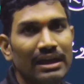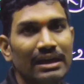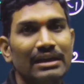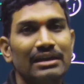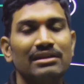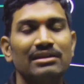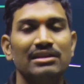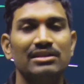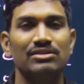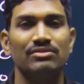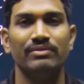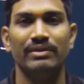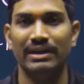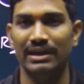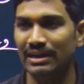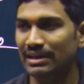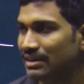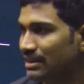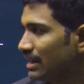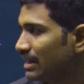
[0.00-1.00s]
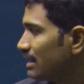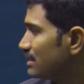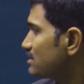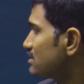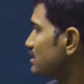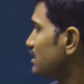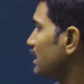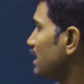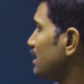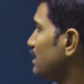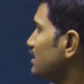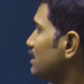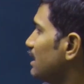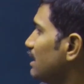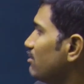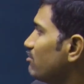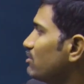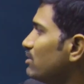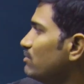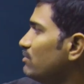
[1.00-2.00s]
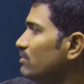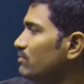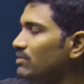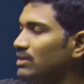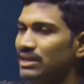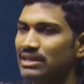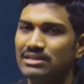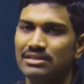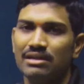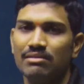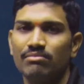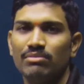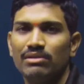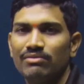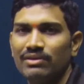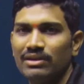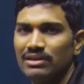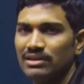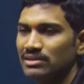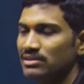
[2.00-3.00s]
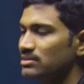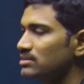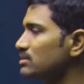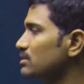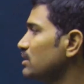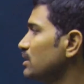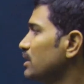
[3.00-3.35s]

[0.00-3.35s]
In this way, in the NCERT, they have given one example for this.